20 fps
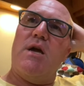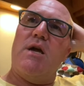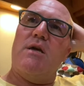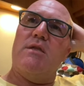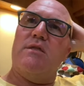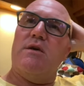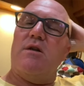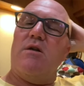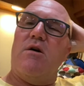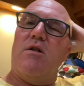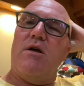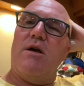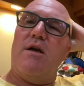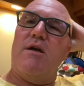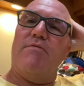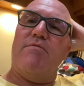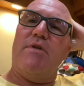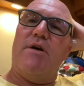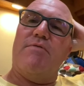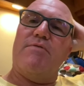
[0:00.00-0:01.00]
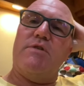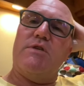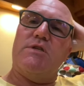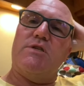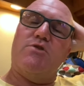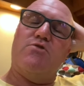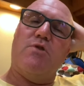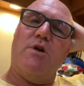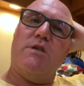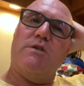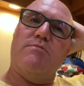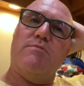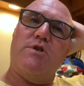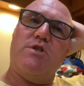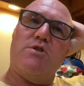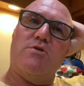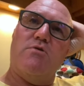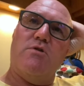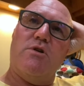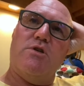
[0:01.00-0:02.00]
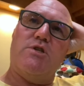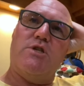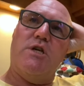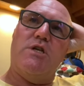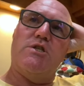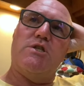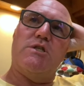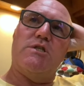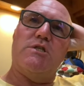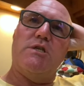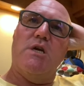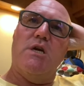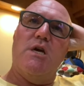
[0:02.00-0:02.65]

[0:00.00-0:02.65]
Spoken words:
And then all I have left is transmission oil changes.